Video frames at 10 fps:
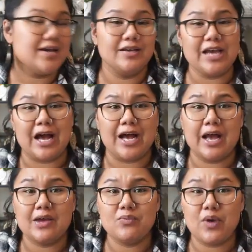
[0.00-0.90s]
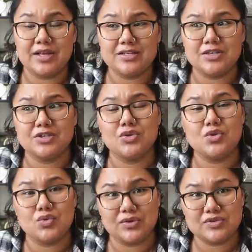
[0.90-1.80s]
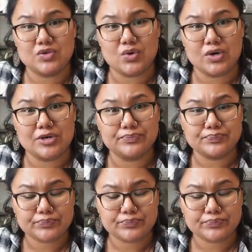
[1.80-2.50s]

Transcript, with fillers: yeah I went to the thrift store